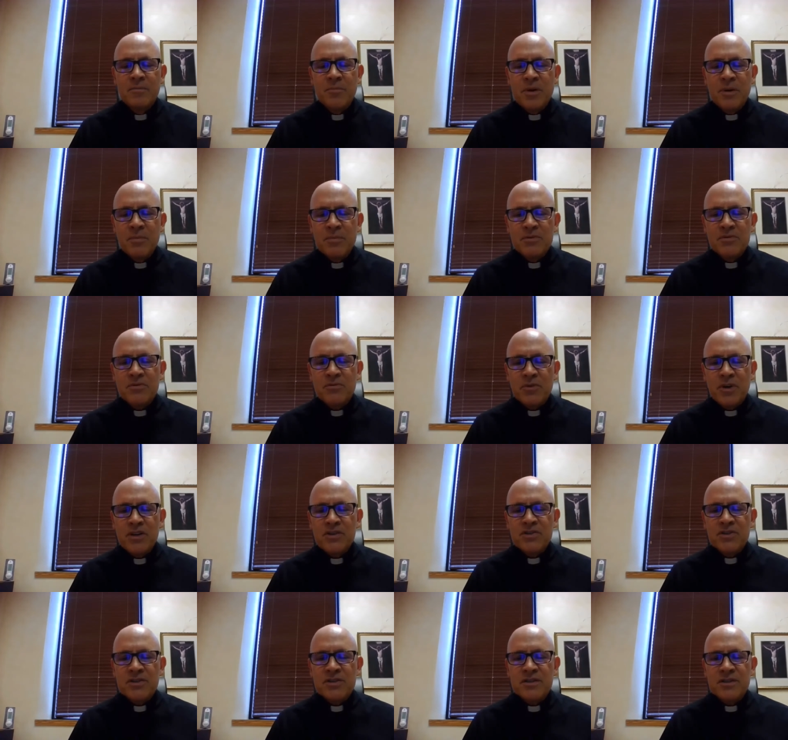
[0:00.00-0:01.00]
people's
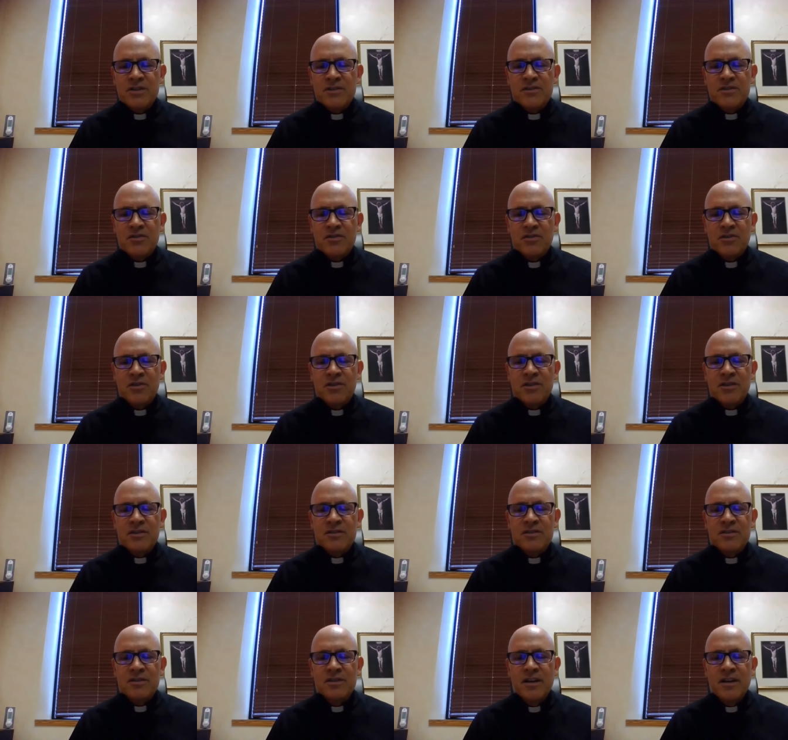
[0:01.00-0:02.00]
graciousness and
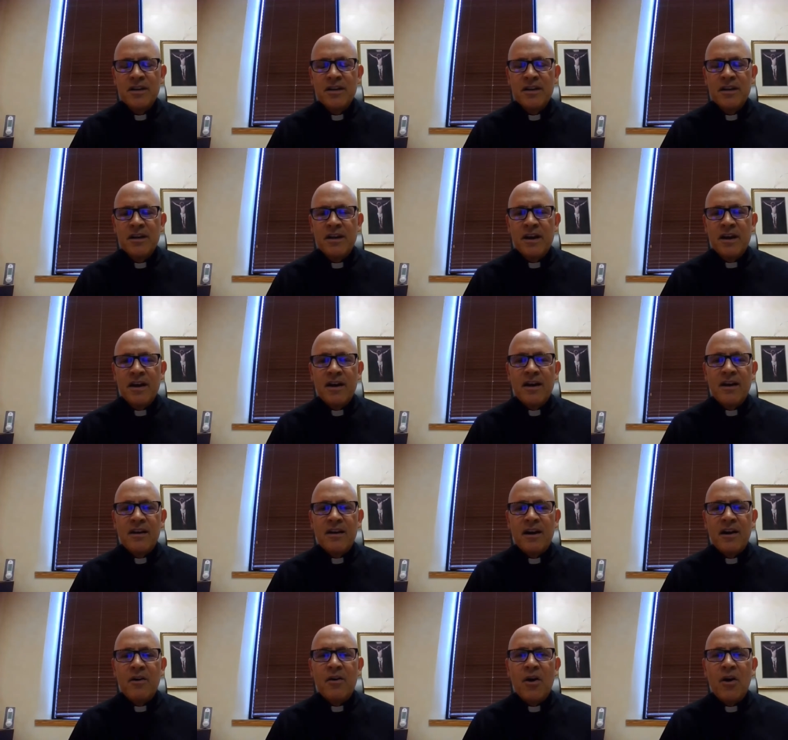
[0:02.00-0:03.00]
goodness
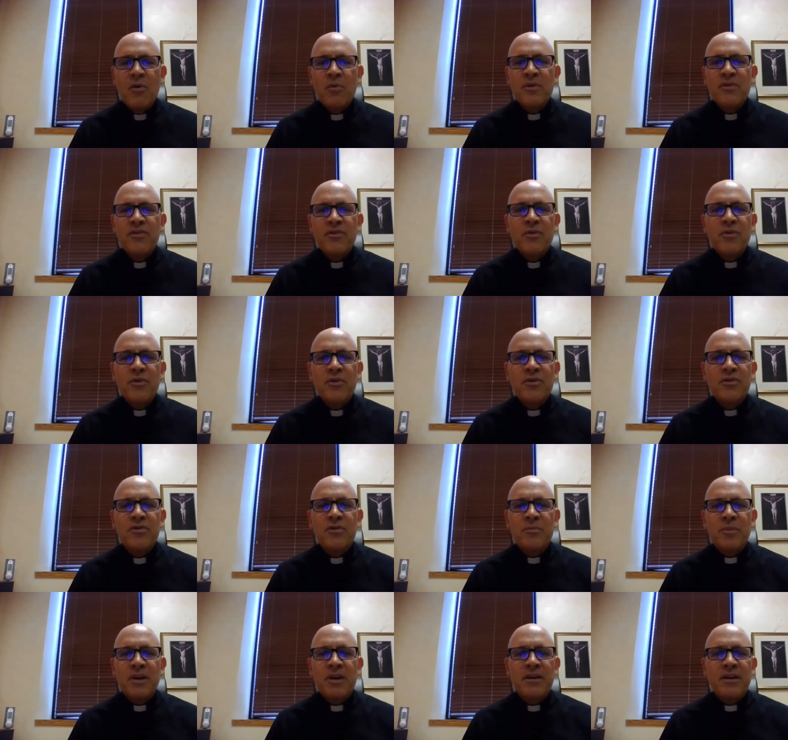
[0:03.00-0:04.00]
uh, are always so good
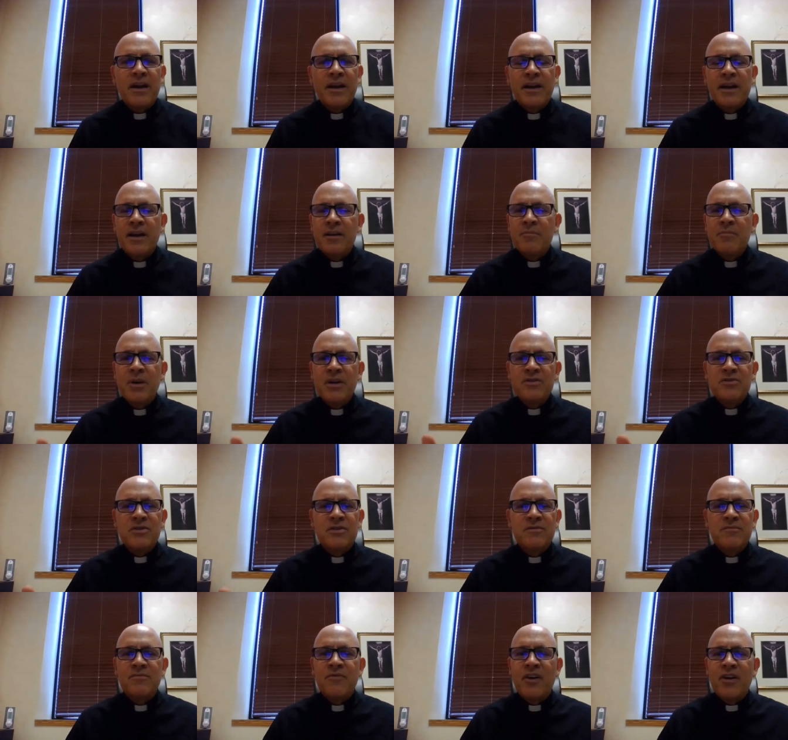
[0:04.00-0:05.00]
to me. And like I had
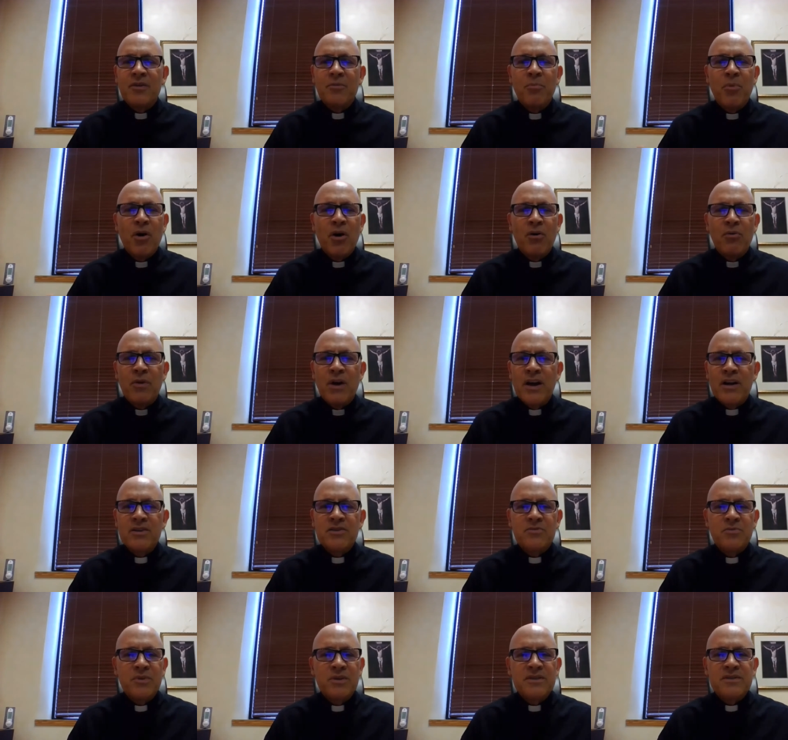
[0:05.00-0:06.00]
mentioned, Father Paul
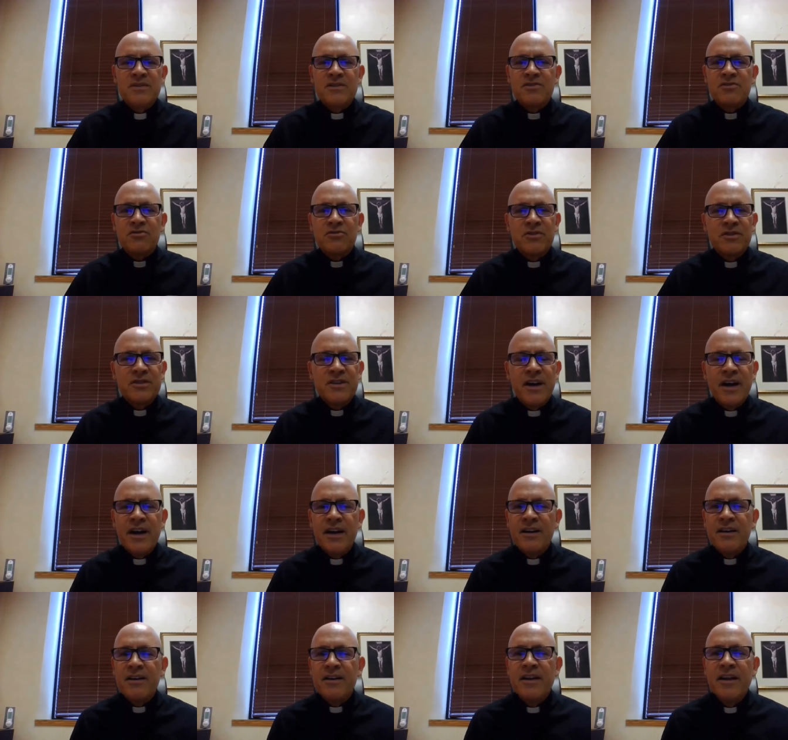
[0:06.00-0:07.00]
Raj, when his sister had
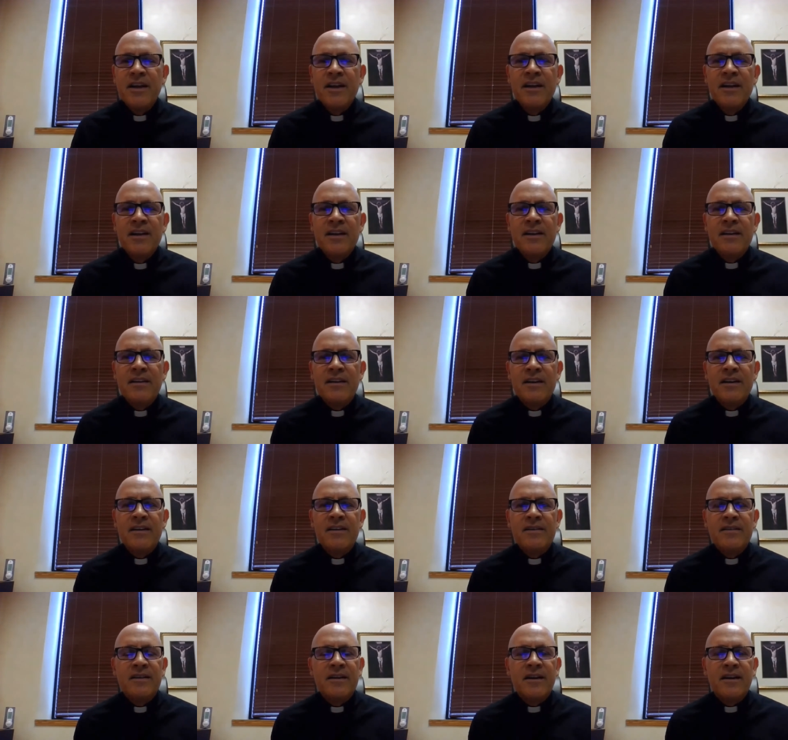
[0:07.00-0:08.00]
died and
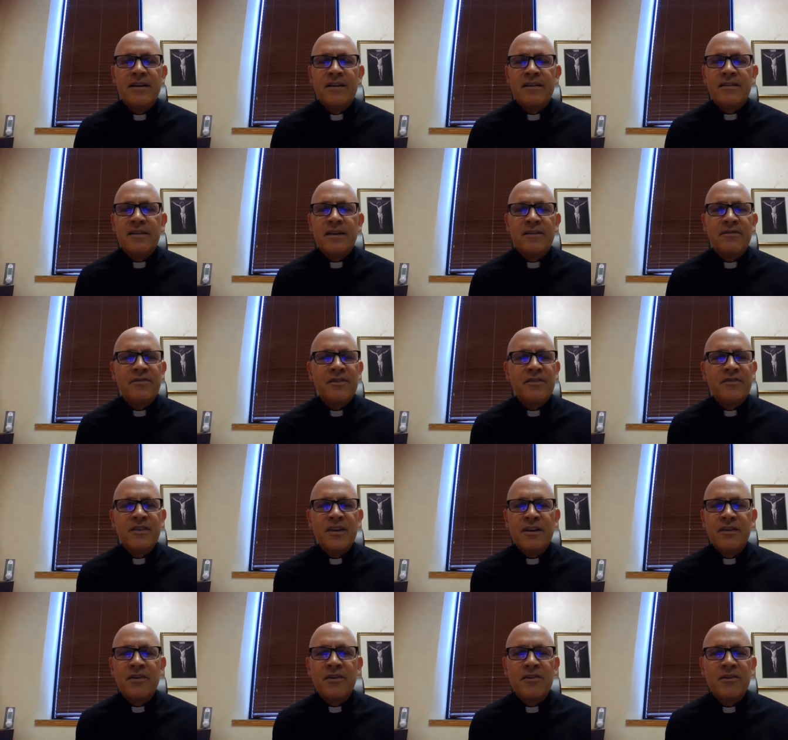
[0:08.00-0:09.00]
needed uh, like
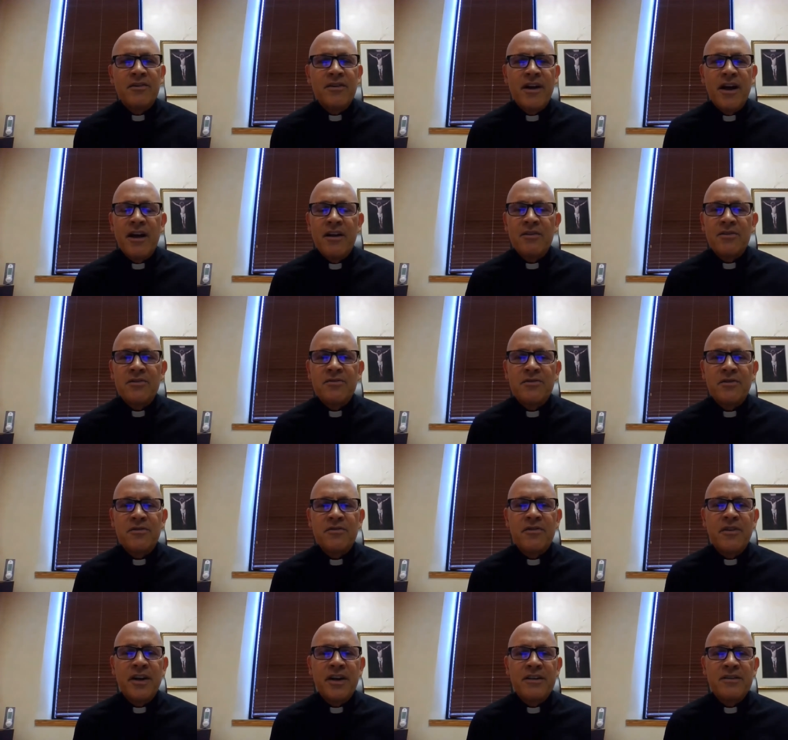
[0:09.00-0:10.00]
$1,500 for a
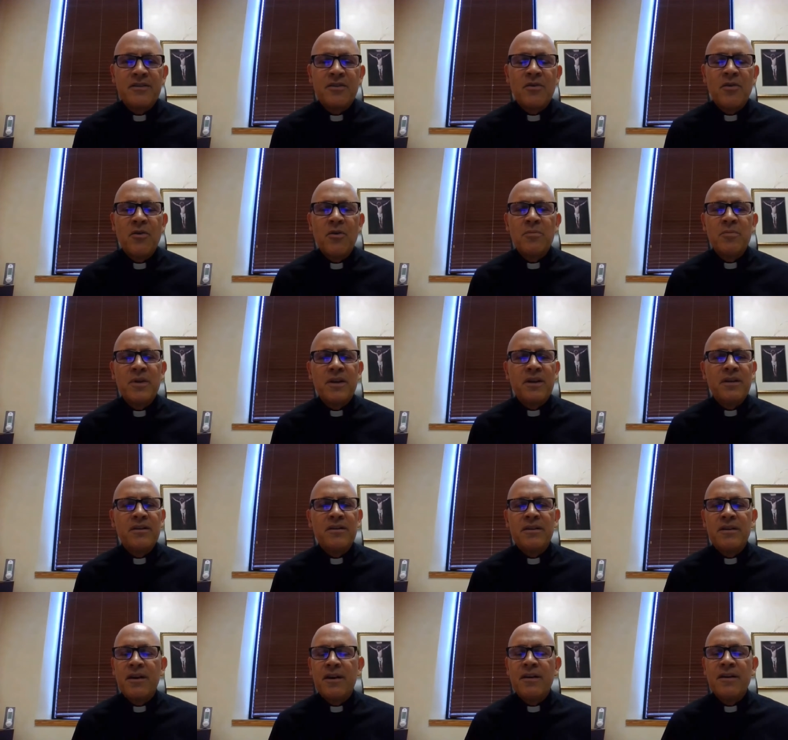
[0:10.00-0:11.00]
flight to go home to
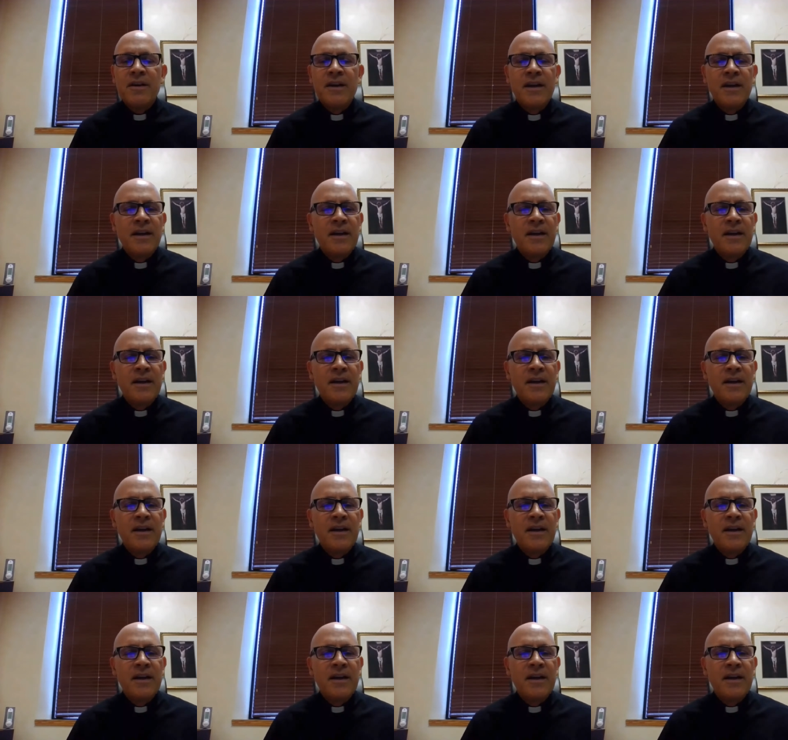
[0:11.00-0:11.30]
India.